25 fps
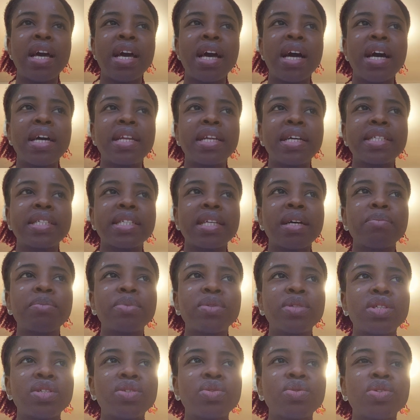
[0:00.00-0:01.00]
an
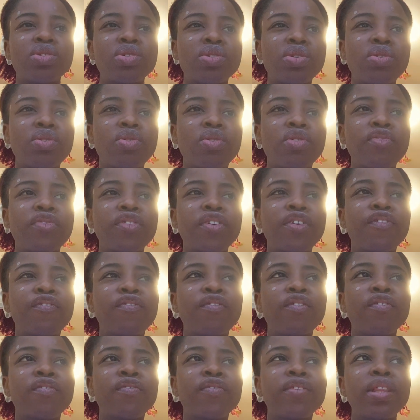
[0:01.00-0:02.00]
example situation of
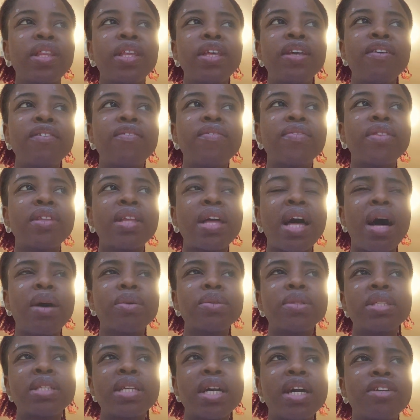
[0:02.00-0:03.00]
if you've lived
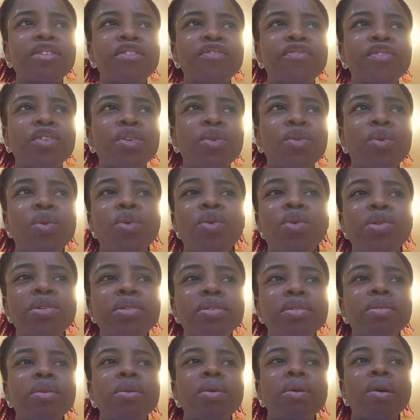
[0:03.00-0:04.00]
outside of your
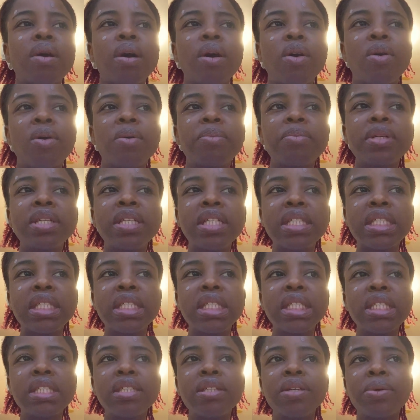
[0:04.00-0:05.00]
own
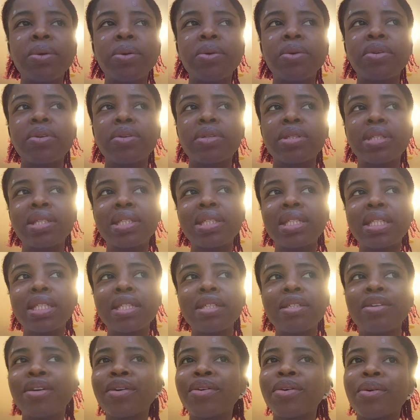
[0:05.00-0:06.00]
community or your
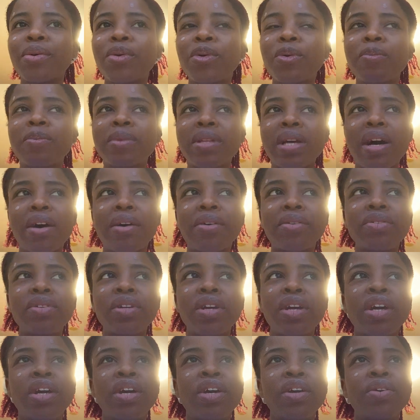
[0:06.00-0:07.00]
city or your hometown.
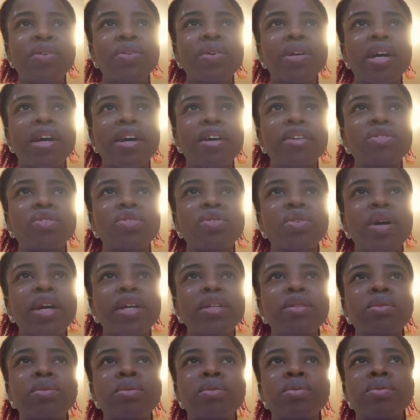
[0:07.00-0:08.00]
You can
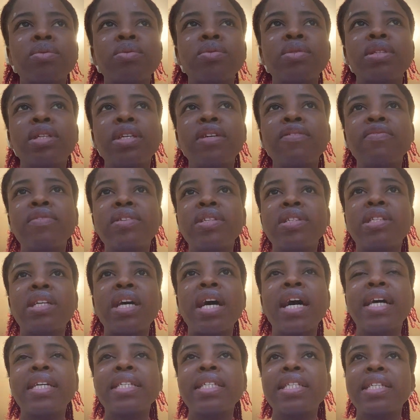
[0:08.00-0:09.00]
try to give this
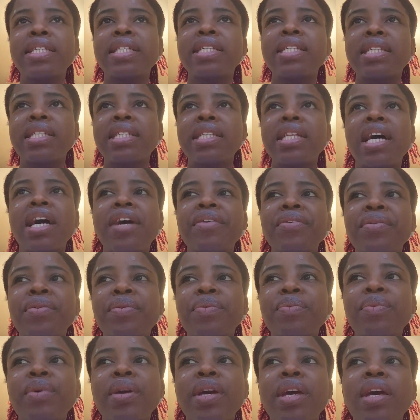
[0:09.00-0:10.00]
as a scenario
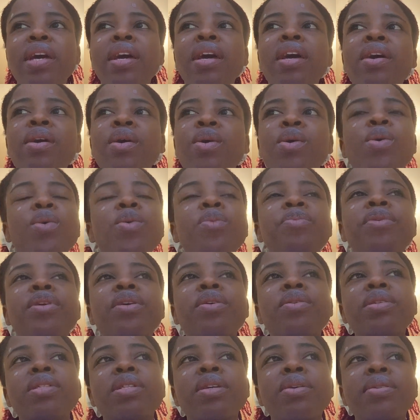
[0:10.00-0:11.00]
where, oh,
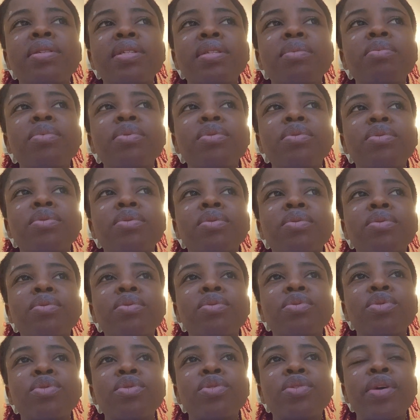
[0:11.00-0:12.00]
because I was able
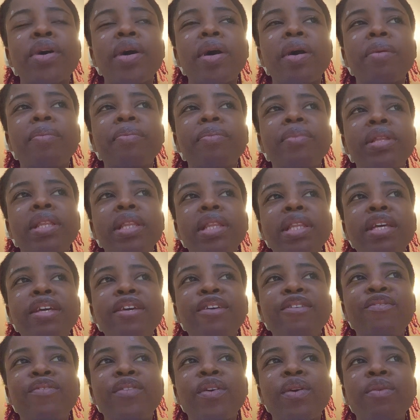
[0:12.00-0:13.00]
to
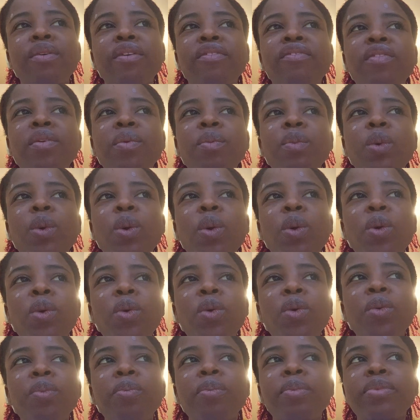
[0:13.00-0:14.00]
live away from
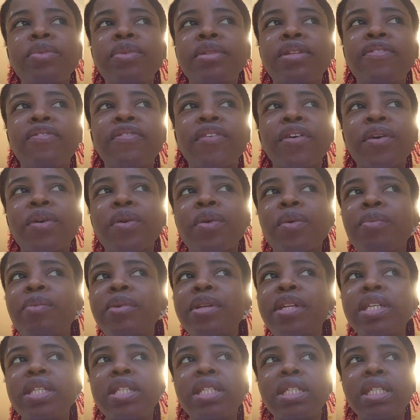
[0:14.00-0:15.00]
home, different
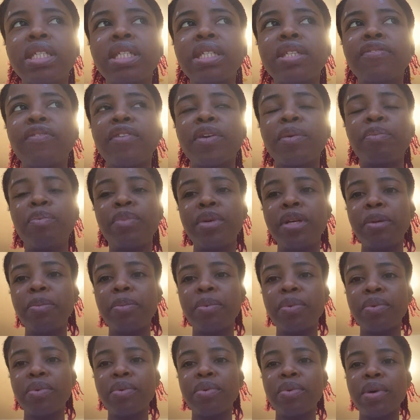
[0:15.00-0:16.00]
community, different
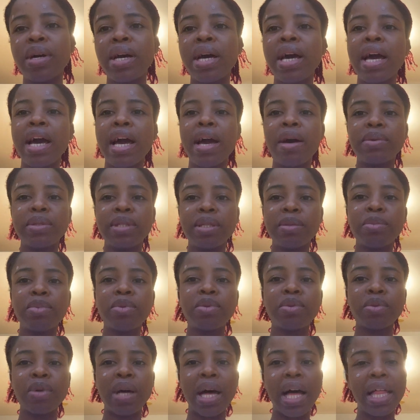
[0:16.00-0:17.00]
people, I was able
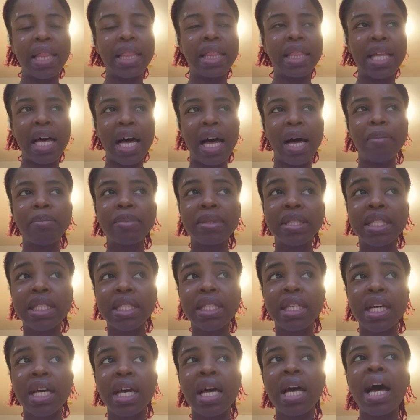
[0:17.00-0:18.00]
to adapt,
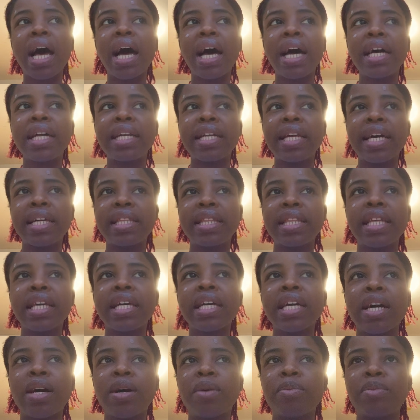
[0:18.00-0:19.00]
and I
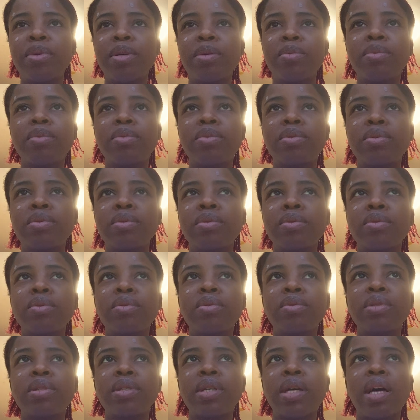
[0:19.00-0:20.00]
think I'll be able
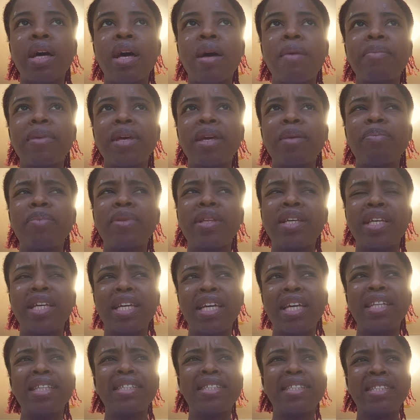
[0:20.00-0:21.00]
to
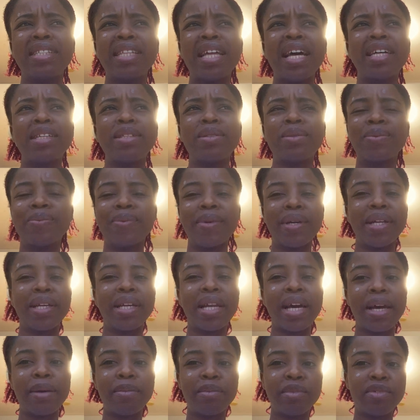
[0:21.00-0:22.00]
implicate that
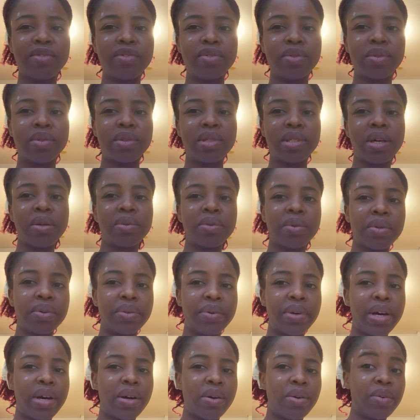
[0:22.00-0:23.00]
when I move to South
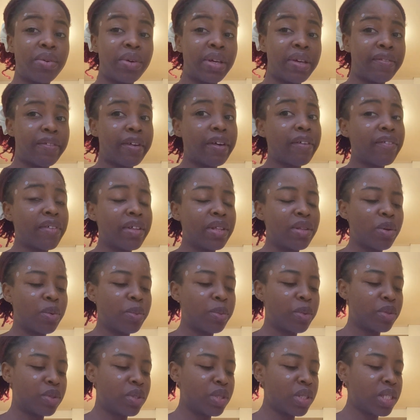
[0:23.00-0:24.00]
Korea, or if given the
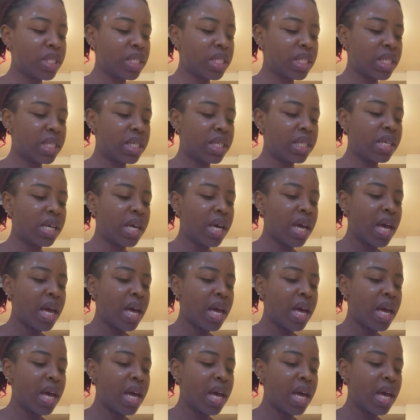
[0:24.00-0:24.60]
opportunity.